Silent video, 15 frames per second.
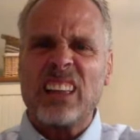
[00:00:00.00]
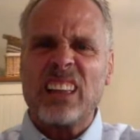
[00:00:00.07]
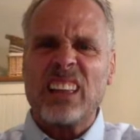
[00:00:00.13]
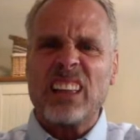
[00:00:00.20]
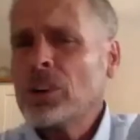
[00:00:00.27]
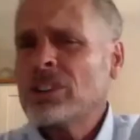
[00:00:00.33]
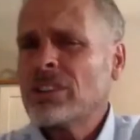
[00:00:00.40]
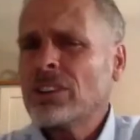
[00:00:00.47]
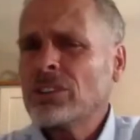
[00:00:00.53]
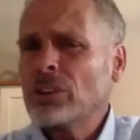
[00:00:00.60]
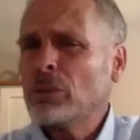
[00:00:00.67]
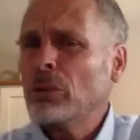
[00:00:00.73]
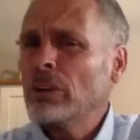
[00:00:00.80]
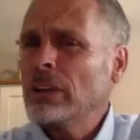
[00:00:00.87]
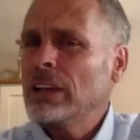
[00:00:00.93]
Horse
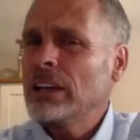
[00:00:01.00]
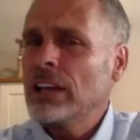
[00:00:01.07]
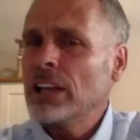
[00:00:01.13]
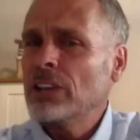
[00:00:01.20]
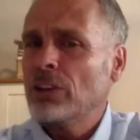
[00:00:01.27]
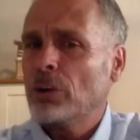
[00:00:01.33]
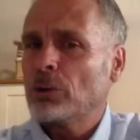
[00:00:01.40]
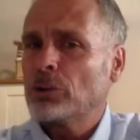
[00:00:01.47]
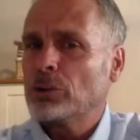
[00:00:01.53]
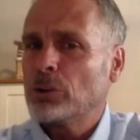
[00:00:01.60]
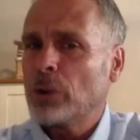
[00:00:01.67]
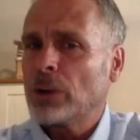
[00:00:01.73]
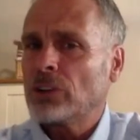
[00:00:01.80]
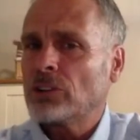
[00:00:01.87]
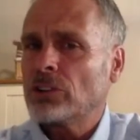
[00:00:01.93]
doesn't really need those
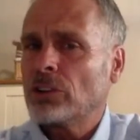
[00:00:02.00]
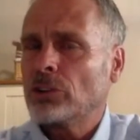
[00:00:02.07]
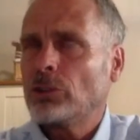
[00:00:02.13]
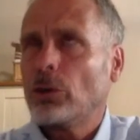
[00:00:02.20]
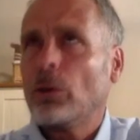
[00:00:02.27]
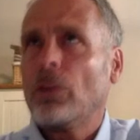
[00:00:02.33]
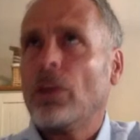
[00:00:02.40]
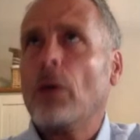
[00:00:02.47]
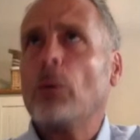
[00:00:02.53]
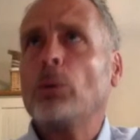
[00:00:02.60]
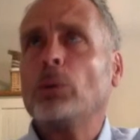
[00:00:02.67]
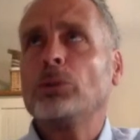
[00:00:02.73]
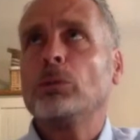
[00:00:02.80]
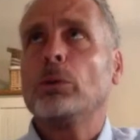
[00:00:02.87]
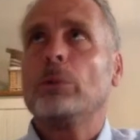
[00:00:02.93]
joints. So
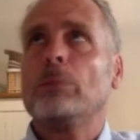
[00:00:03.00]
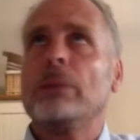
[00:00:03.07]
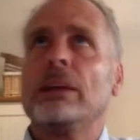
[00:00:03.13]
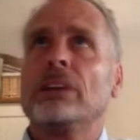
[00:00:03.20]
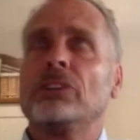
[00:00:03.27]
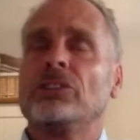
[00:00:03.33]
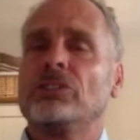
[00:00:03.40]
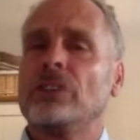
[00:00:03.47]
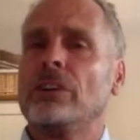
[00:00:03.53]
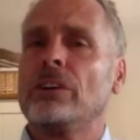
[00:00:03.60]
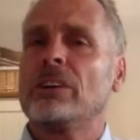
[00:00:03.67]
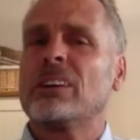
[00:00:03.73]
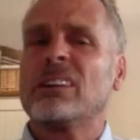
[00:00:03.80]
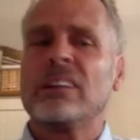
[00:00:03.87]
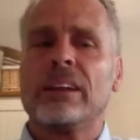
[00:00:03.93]
those would be
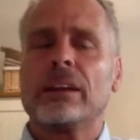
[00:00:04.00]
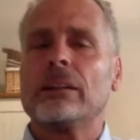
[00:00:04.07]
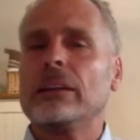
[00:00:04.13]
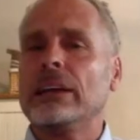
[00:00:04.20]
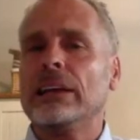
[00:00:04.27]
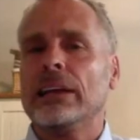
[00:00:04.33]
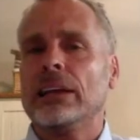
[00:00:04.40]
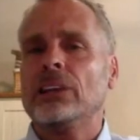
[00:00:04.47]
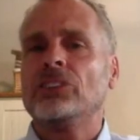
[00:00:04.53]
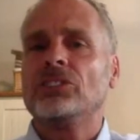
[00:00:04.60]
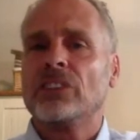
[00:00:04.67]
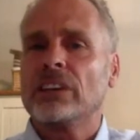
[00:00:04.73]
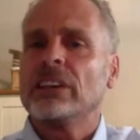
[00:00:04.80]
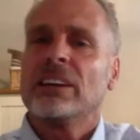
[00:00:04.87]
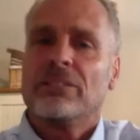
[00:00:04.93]
considered clinically
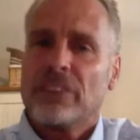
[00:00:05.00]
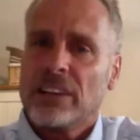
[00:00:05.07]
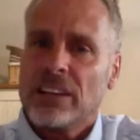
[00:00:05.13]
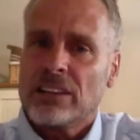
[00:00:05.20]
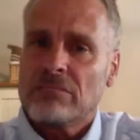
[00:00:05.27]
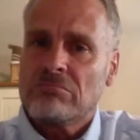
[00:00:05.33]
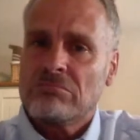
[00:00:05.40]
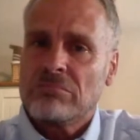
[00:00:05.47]
insignificant.